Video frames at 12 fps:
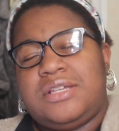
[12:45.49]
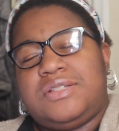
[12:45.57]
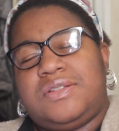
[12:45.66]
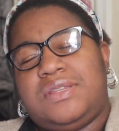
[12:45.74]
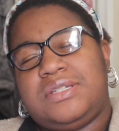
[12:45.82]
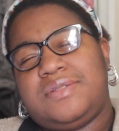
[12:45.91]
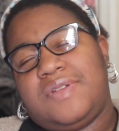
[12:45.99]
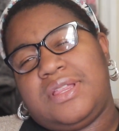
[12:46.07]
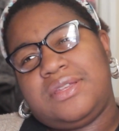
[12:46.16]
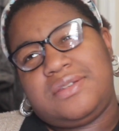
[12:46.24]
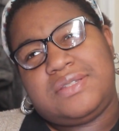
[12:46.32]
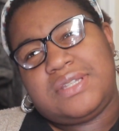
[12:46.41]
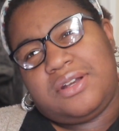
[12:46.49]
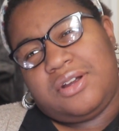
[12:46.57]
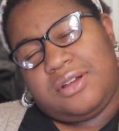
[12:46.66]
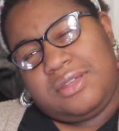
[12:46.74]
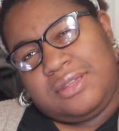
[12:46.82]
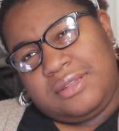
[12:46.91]
So this follows a
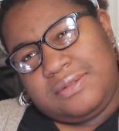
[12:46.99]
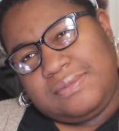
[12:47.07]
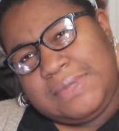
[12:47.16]
girl